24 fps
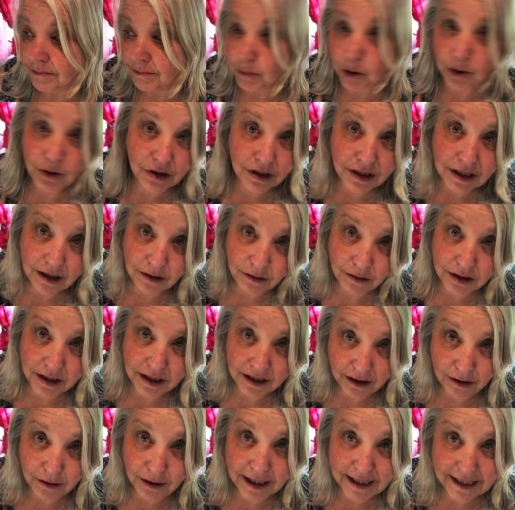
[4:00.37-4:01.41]
Personally, I don't
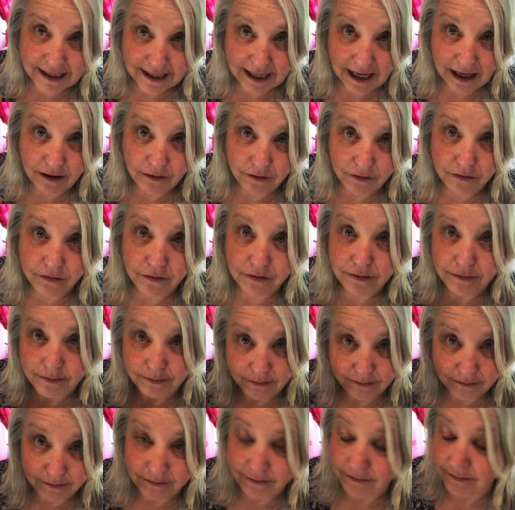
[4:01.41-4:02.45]
think they're as safe.
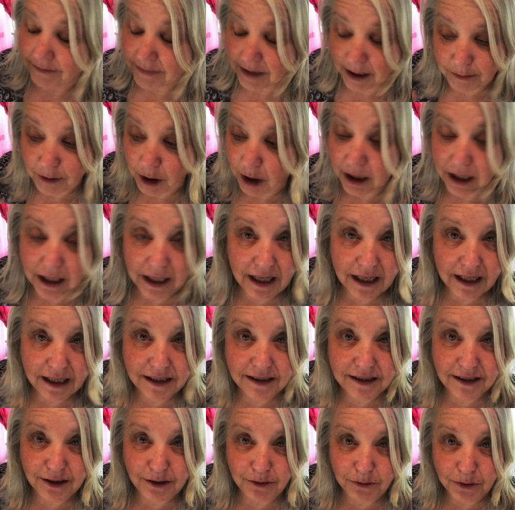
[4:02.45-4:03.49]
I'm not going to get
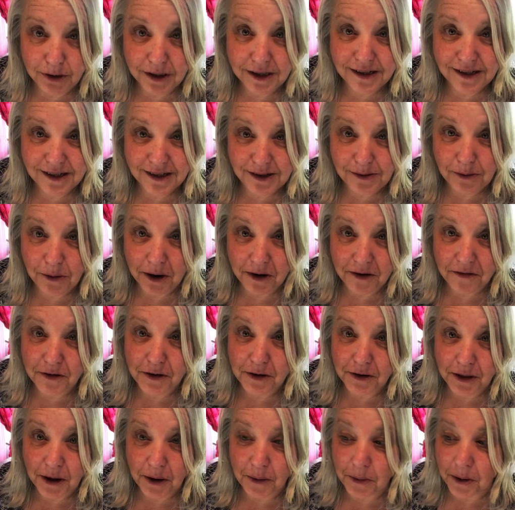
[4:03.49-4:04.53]
into the reasons why I
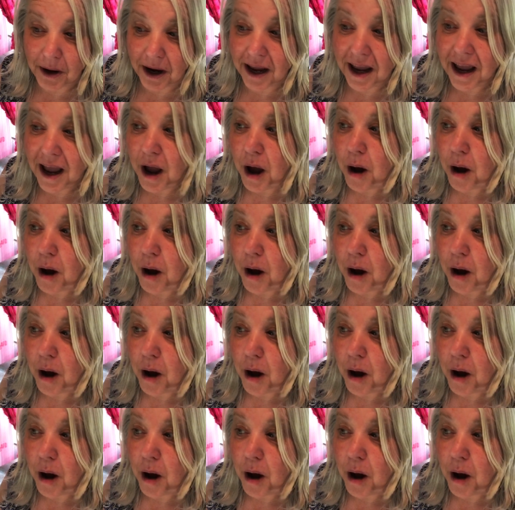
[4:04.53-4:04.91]
feel that way.